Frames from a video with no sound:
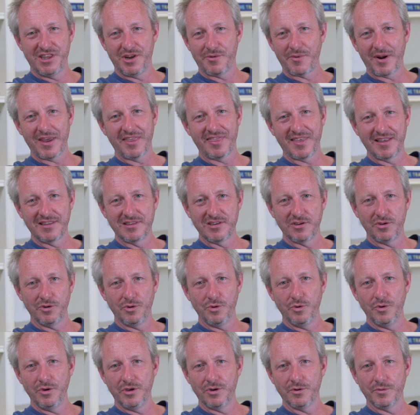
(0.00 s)
the right thing to
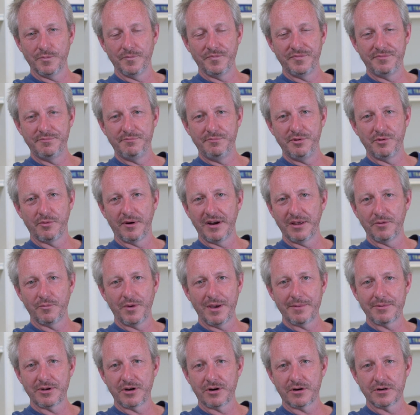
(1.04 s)
do. Be running
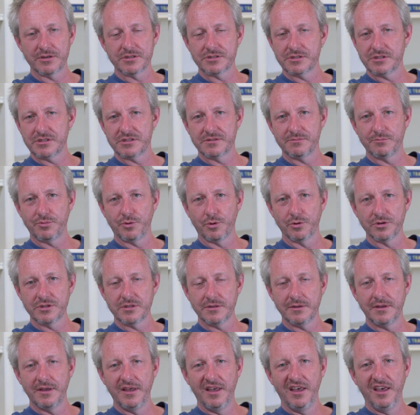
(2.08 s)
webinars is
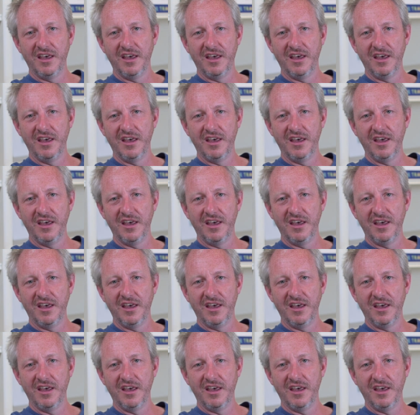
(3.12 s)
important.